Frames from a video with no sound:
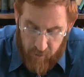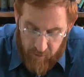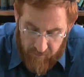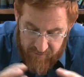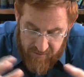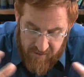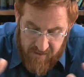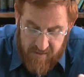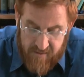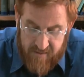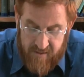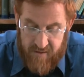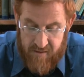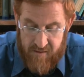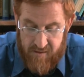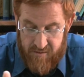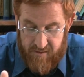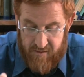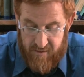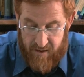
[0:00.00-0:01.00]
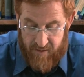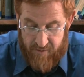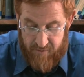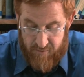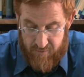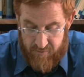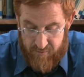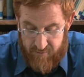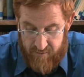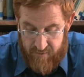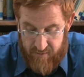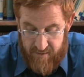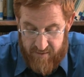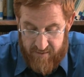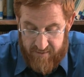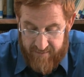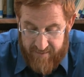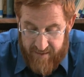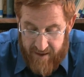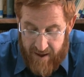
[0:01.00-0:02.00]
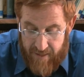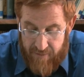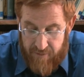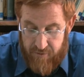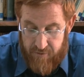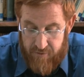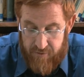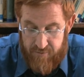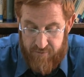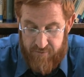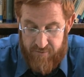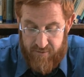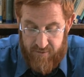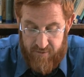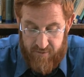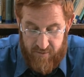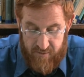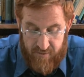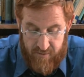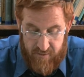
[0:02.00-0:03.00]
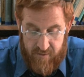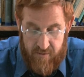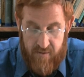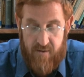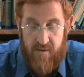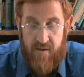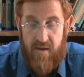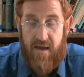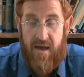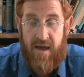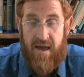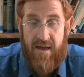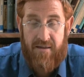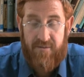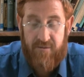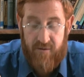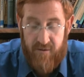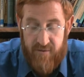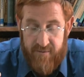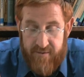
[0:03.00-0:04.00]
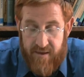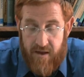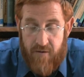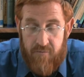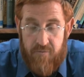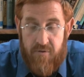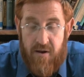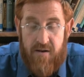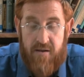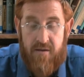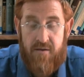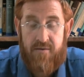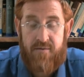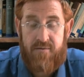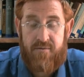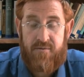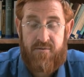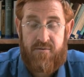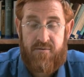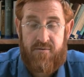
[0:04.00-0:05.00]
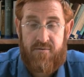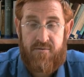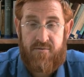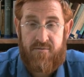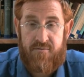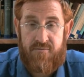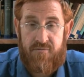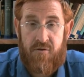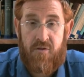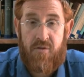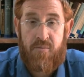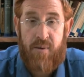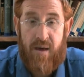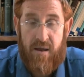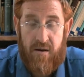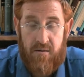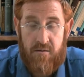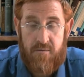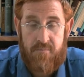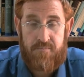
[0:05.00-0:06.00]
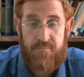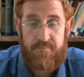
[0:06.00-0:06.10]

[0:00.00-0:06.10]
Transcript: of these kings together gather and get ready for the battle.